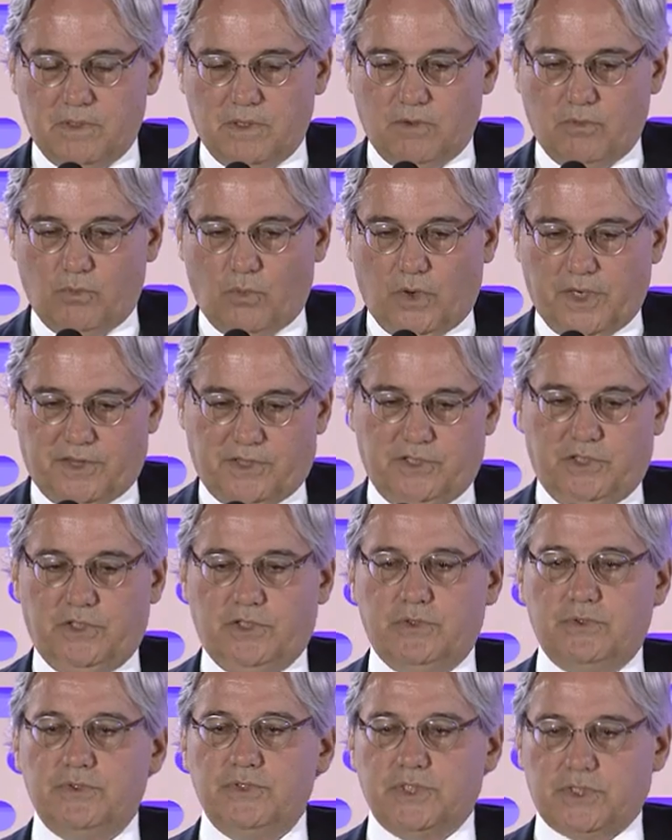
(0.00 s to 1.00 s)
what the
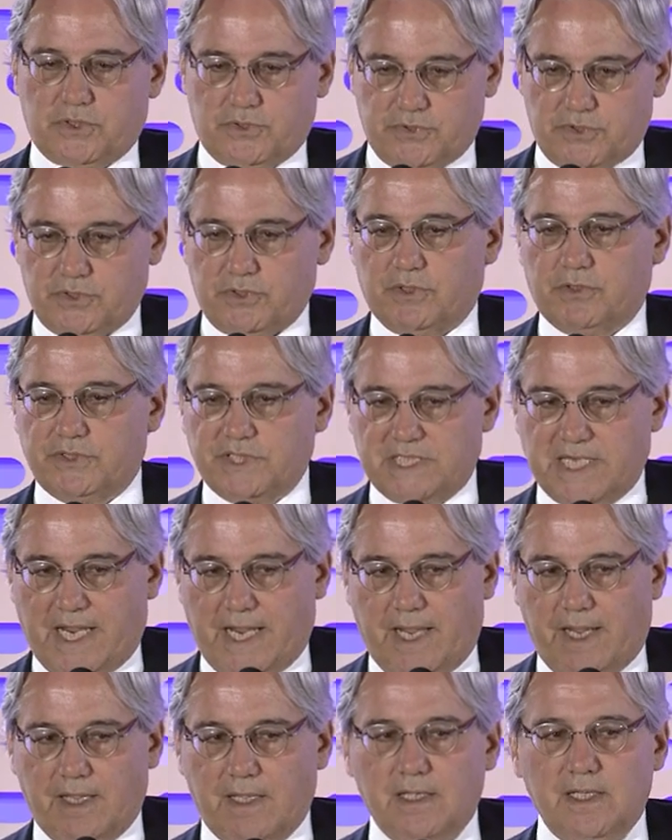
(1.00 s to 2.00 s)
users are
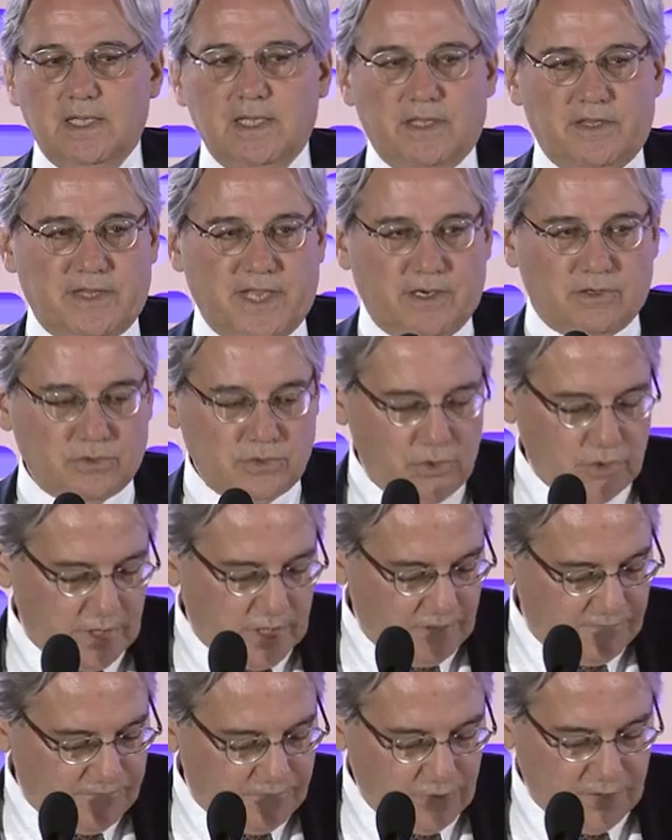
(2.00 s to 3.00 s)
saying they are
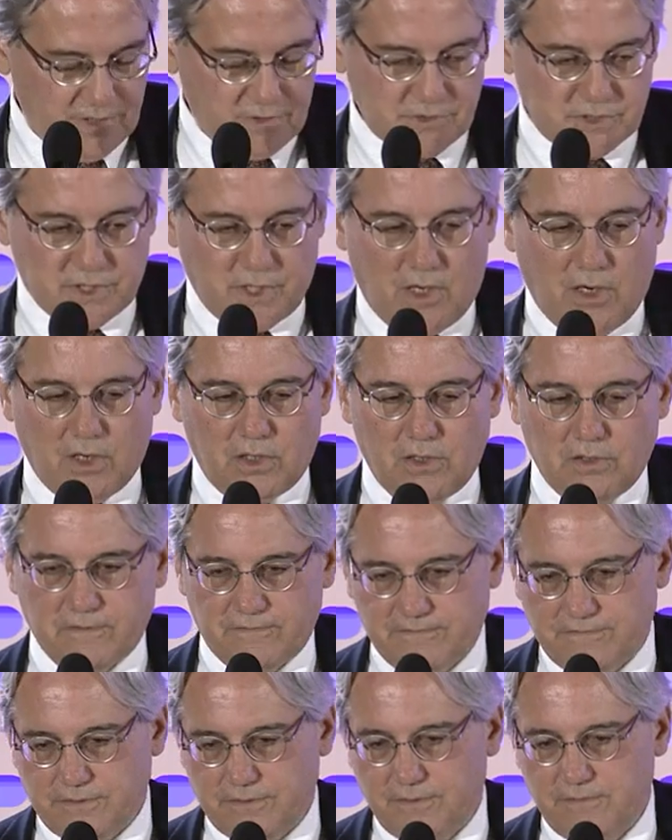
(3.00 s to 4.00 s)
looking for. There's a hunger
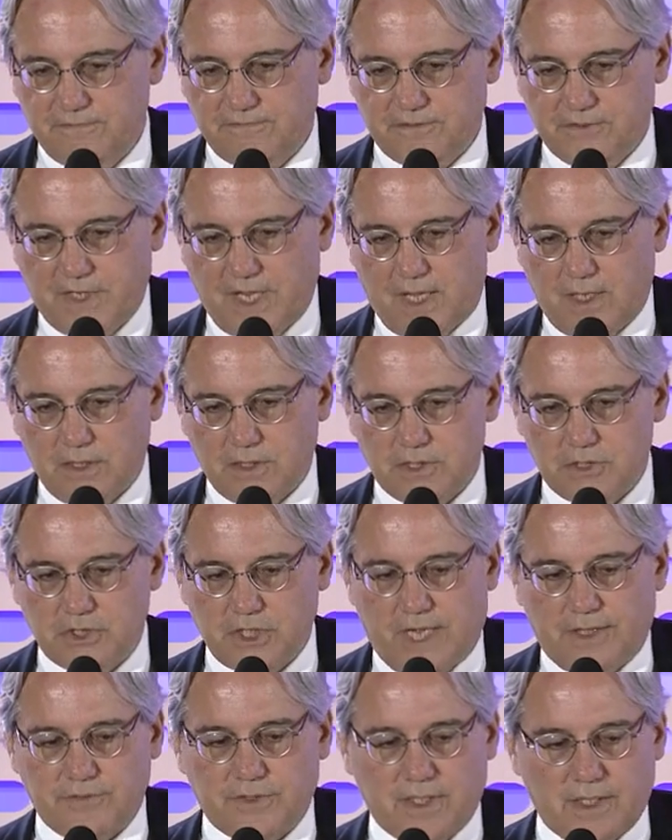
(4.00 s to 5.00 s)
for knowledge
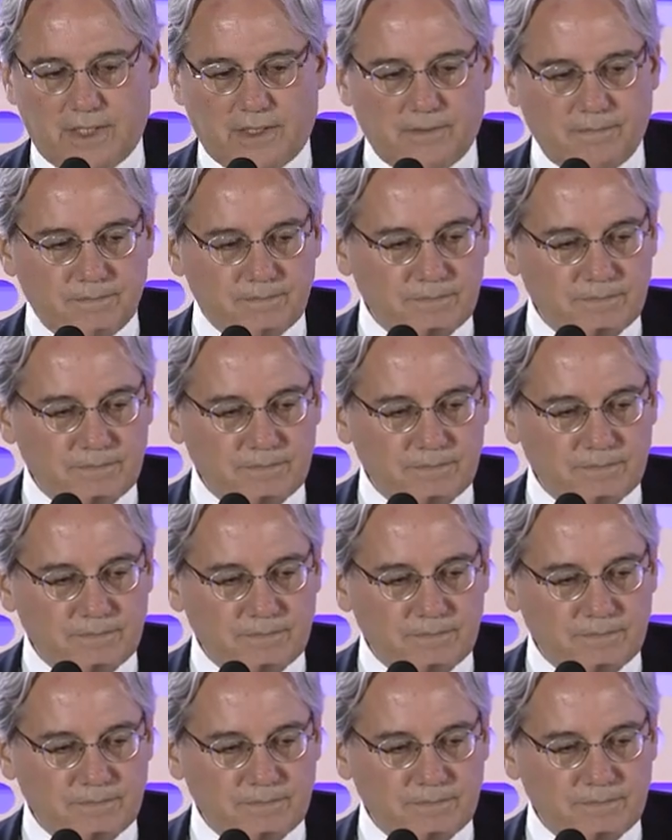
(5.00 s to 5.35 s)
out there.